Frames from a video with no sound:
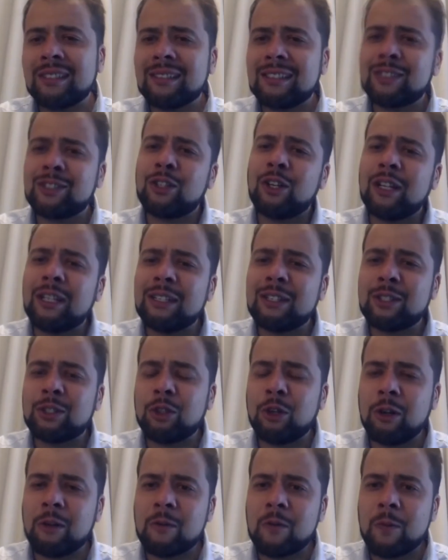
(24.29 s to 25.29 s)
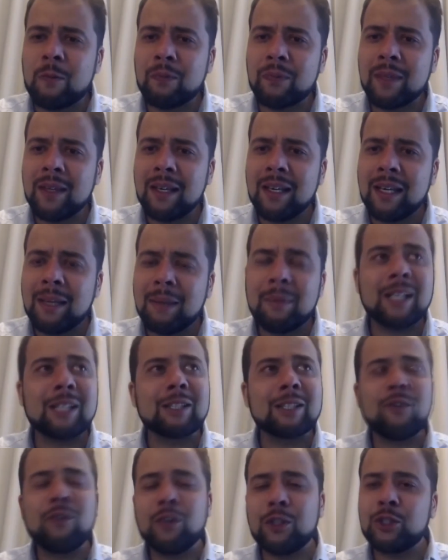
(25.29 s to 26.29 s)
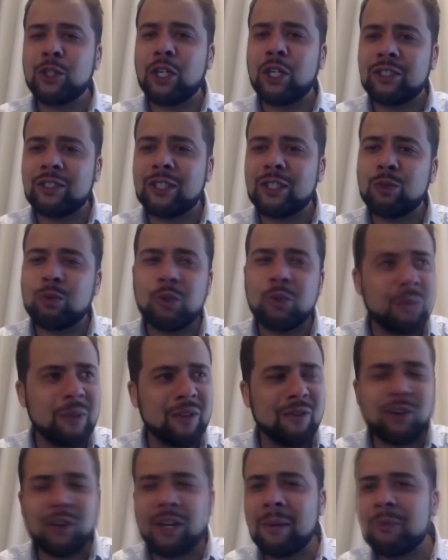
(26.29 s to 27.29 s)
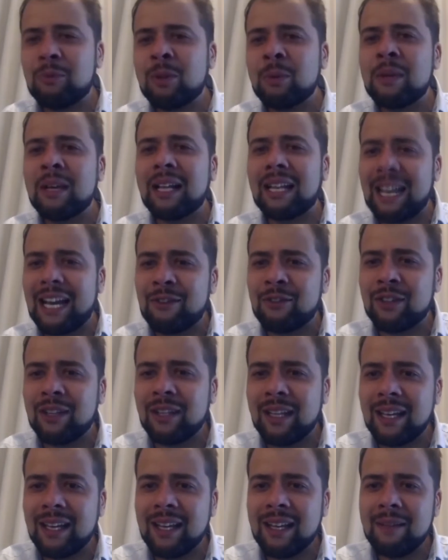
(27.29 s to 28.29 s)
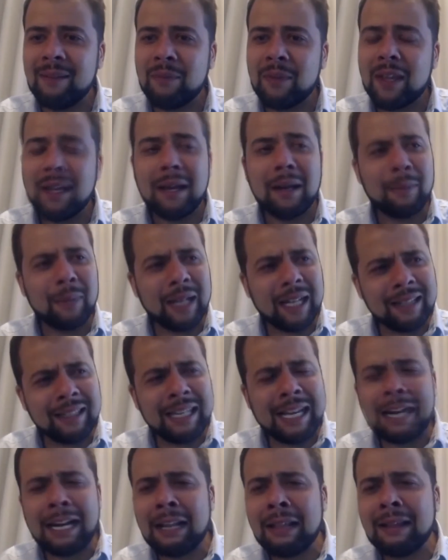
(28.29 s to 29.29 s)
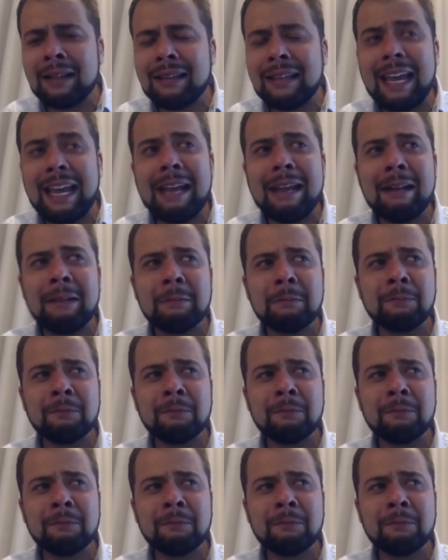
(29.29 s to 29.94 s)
that Soli deserved, because the full justice would be for him to be alive today. But at the end of the day,